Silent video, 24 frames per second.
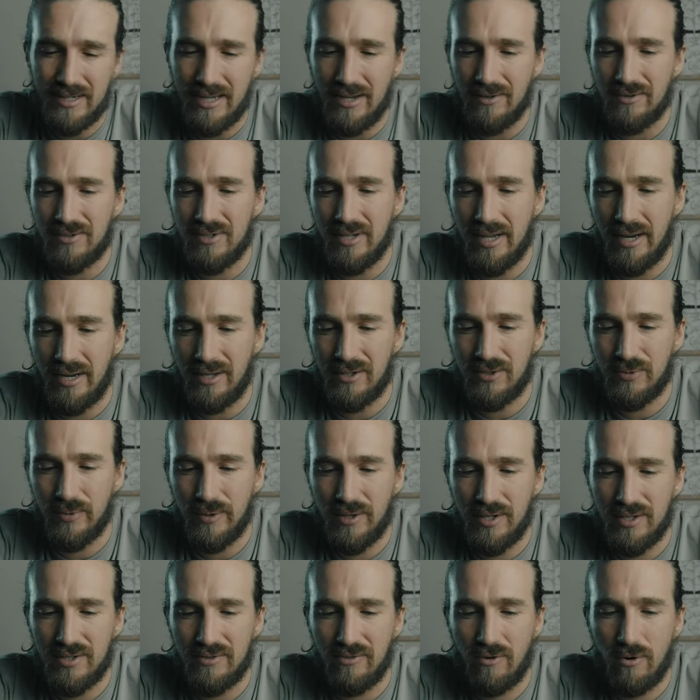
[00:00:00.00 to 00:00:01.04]
Now, settings
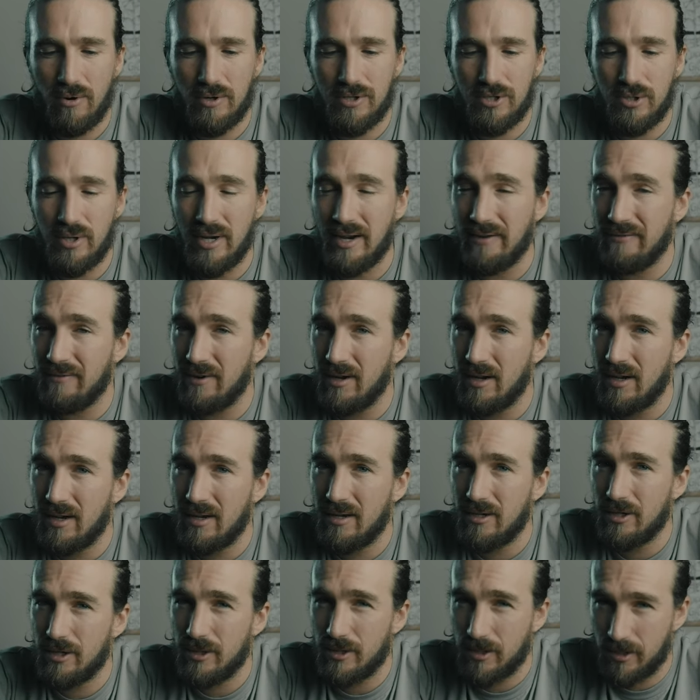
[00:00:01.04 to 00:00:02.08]
with this, of course, you have
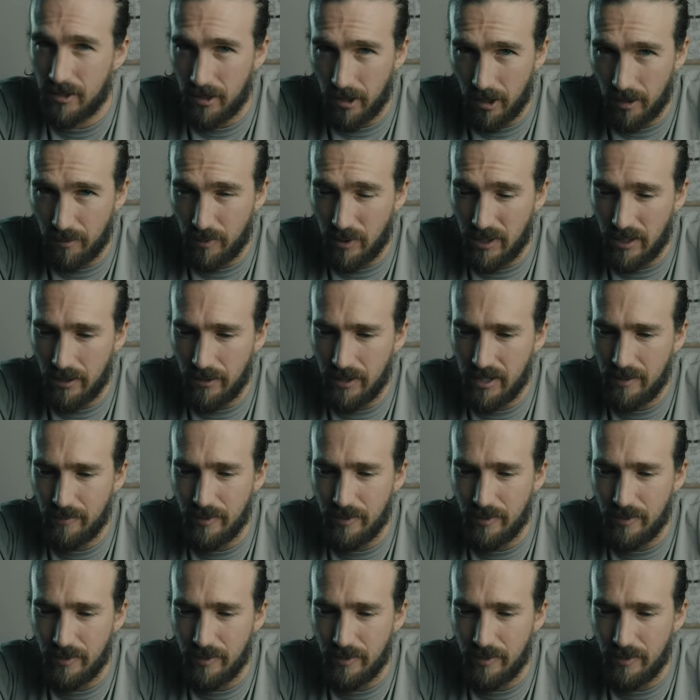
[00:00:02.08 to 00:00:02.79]
shutter priority,